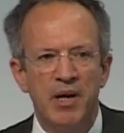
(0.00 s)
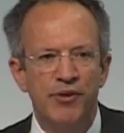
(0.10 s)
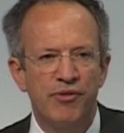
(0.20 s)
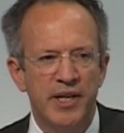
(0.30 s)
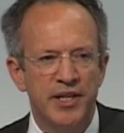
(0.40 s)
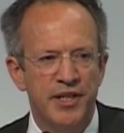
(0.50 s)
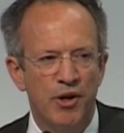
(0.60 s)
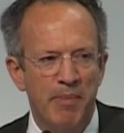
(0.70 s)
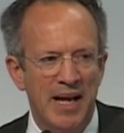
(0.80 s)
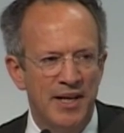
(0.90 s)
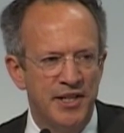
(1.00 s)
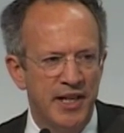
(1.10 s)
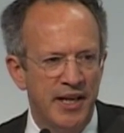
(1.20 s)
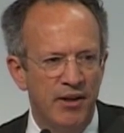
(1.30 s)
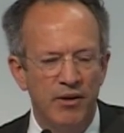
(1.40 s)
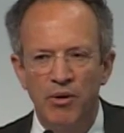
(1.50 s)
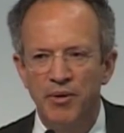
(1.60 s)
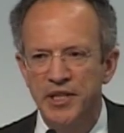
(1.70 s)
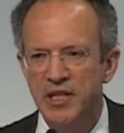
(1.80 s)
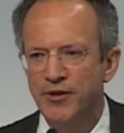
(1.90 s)
countries that are passing
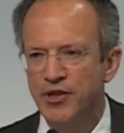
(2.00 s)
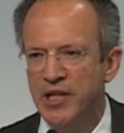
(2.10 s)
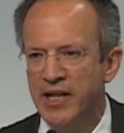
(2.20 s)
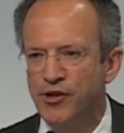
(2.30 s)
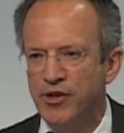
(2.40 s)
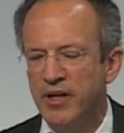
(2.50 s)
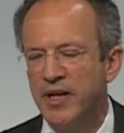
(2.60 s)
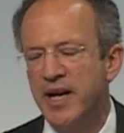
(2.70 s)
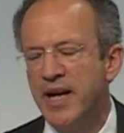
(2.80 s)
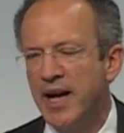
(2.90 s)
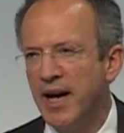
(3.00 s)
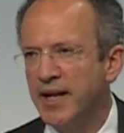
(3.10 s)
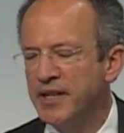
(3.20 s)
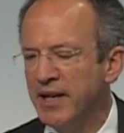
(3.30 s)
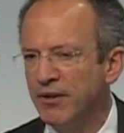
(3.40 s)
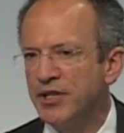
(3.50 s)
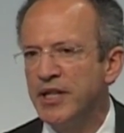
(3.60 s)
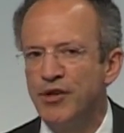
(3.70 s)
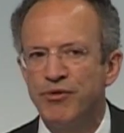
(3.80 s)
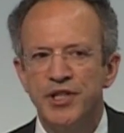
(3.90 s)
all this legislation, it tells
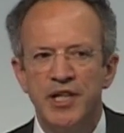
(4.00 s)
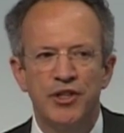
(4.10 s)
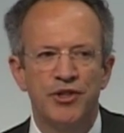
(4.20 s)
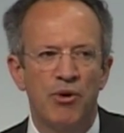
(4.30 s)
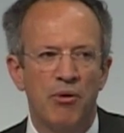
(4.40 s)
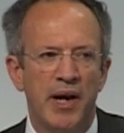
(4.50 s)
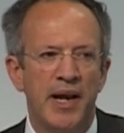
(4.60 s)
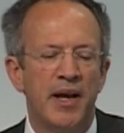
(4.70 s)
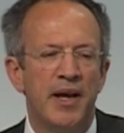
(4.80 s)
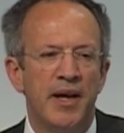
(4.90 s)
an interesting story.